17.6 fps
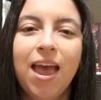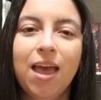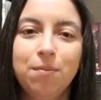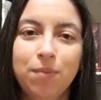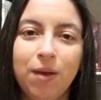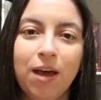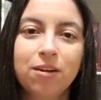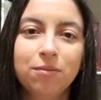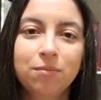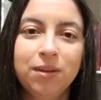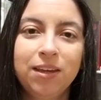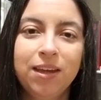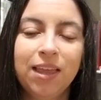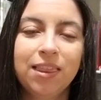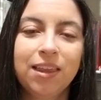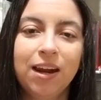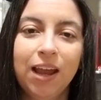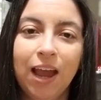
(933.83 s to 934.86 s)
and battle me,
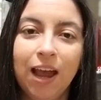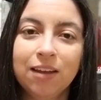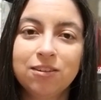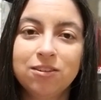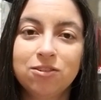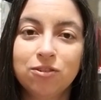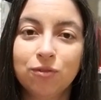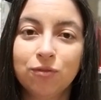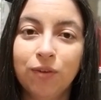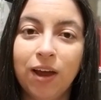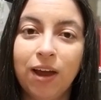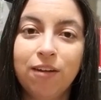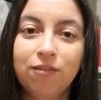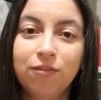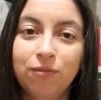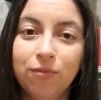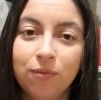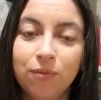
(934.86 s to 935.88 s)
and then I had to
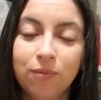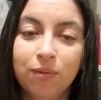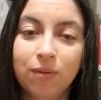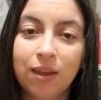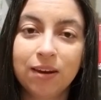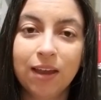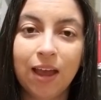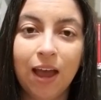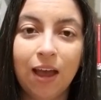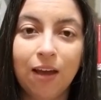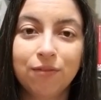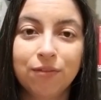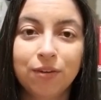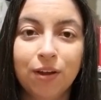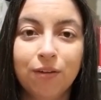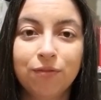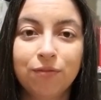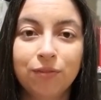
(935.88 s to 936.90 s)
survive and have
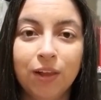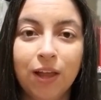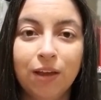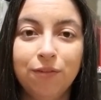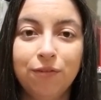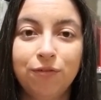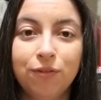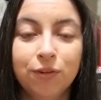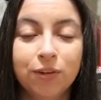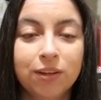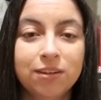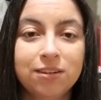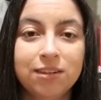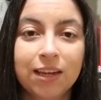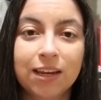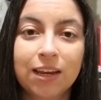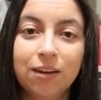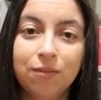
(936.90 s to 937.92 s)
enough life for the
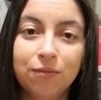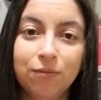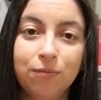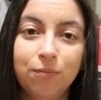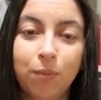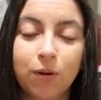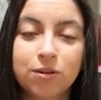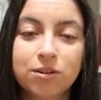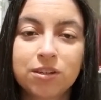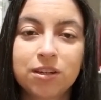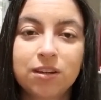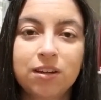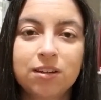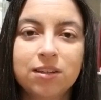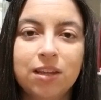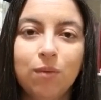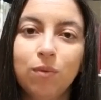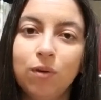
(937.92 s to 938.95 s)
second person
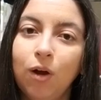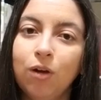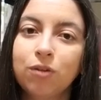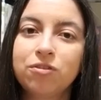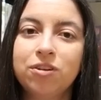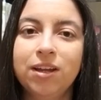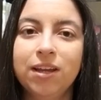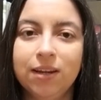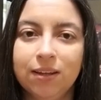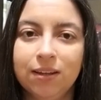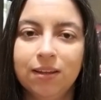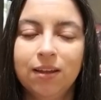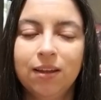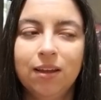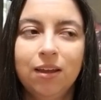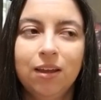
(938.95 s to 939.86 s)
because they would alternate it.